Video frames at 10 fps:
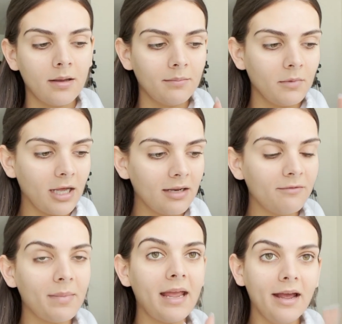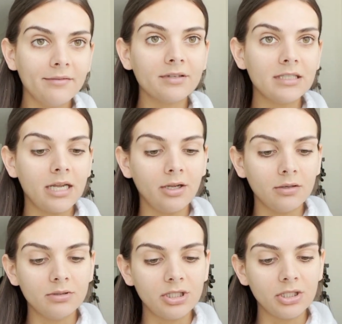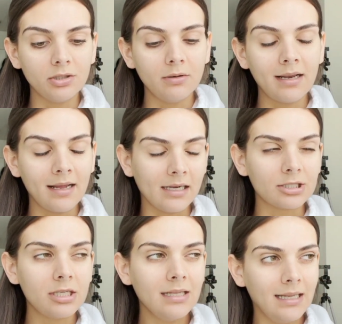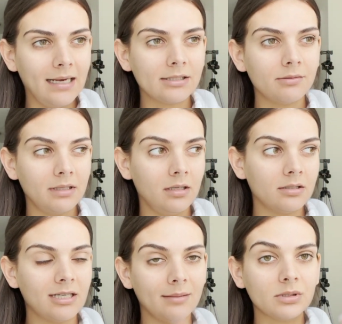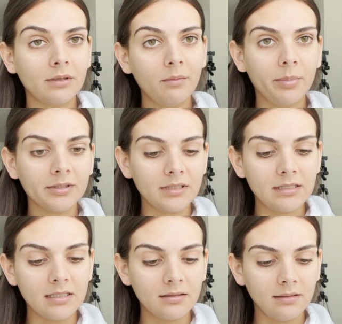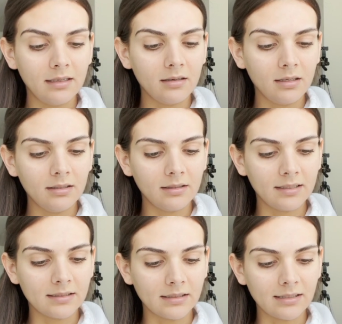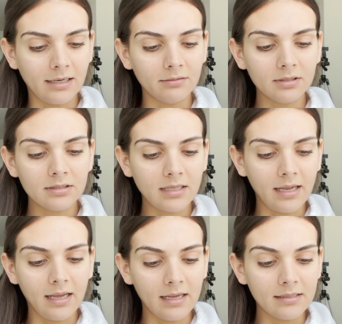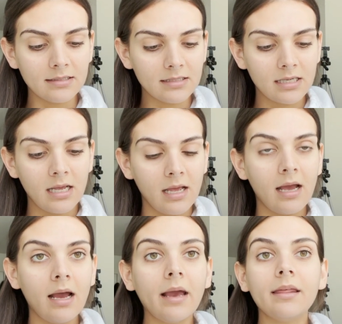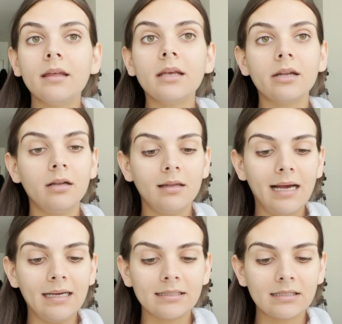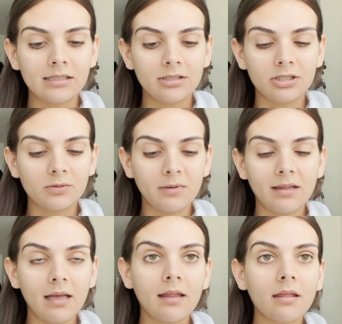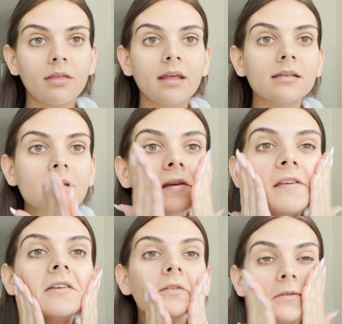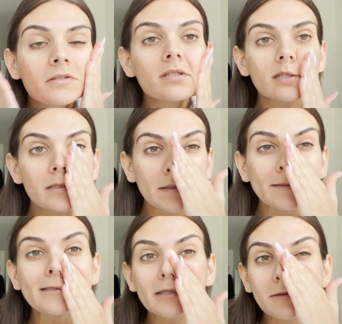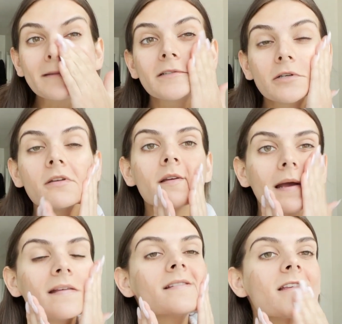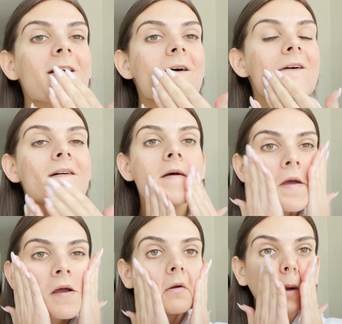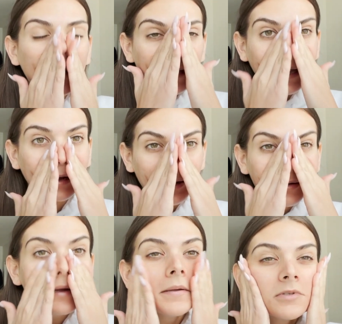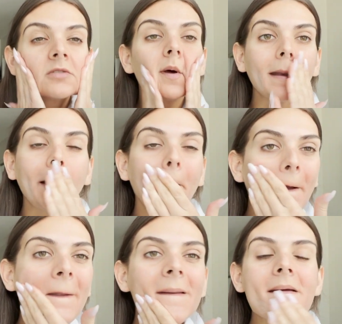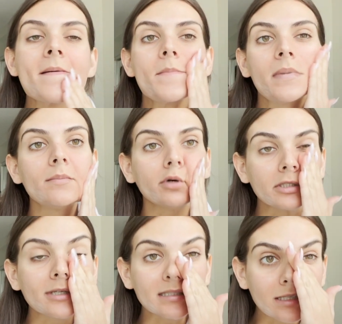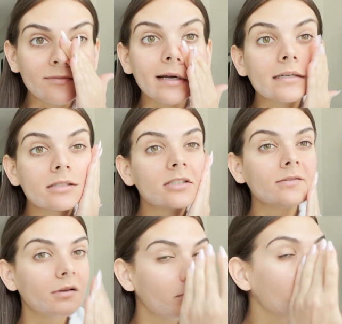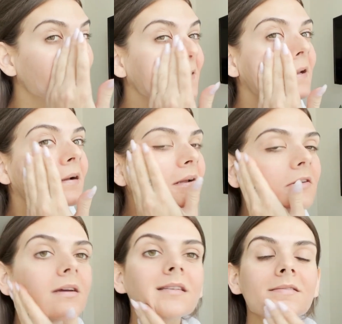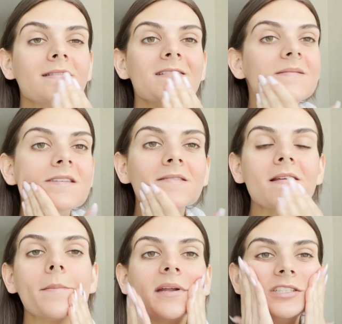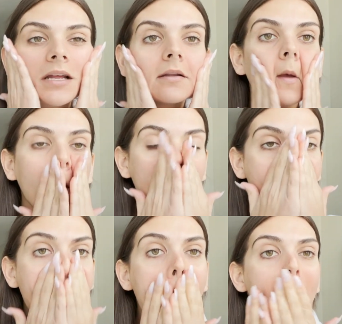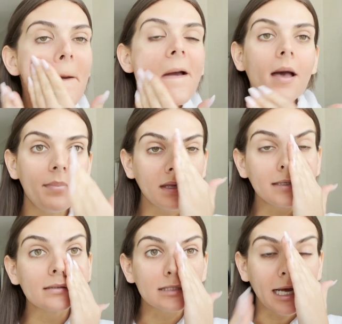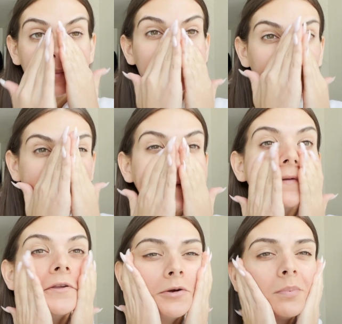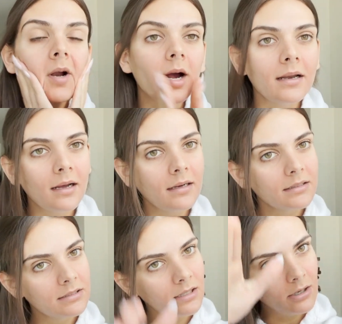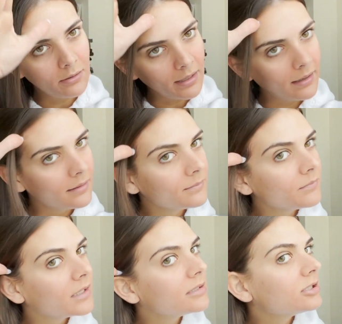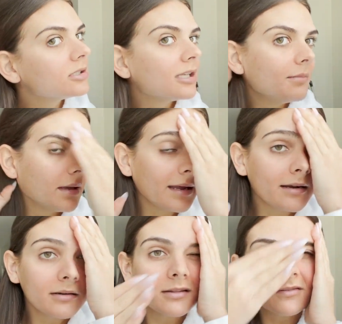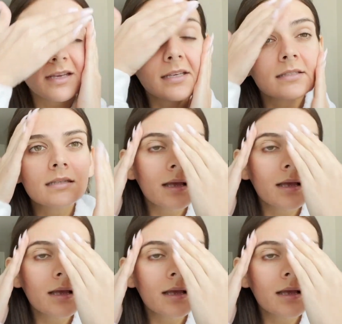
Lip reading: kind of my everyday go-to, and it actually lasts a really long time. So I have a birthday dinner later on in like 6 hours, and I think it'll last just with like the things I use. So I want to show you guys. So right now I'm just putting on my moisturizing factors from The Ordinary. You guys have seen me use it on my channel a billion times, but the new product, okay, let's just keep my hair out of the face.